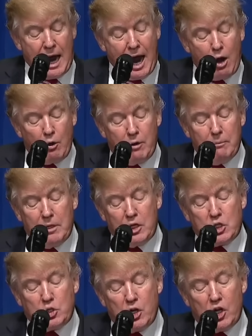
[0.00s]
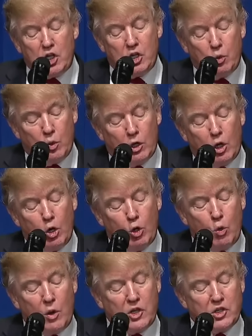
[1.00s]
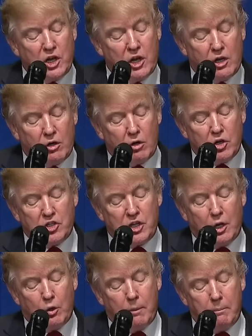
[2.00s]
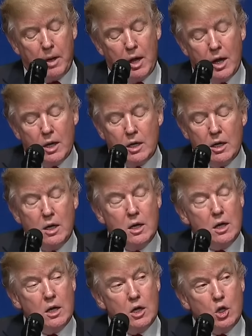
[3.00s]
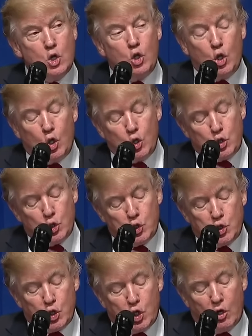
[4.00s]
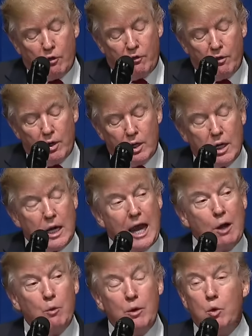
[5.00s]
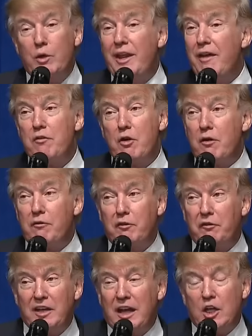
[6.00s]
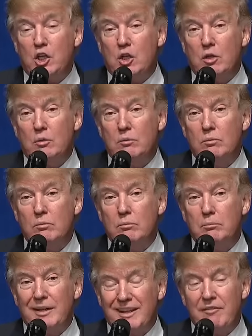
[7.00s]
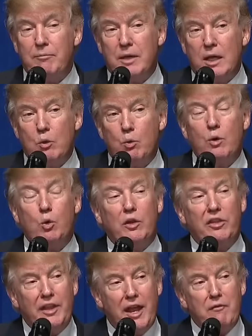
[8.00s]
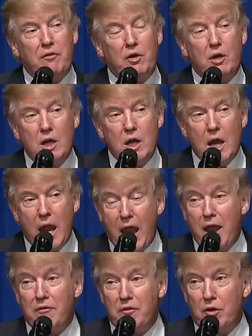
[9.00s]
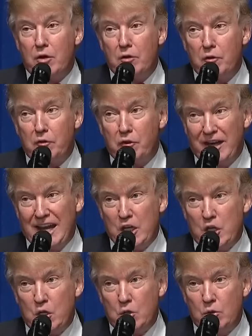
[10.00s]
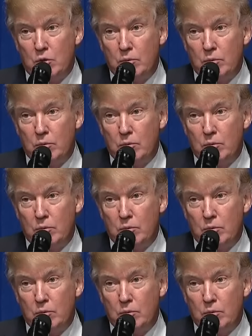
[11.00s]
Our administration will always honor our sacred bond to those who serve, and we will never ever forget you. Believe me, we will never ever forget you.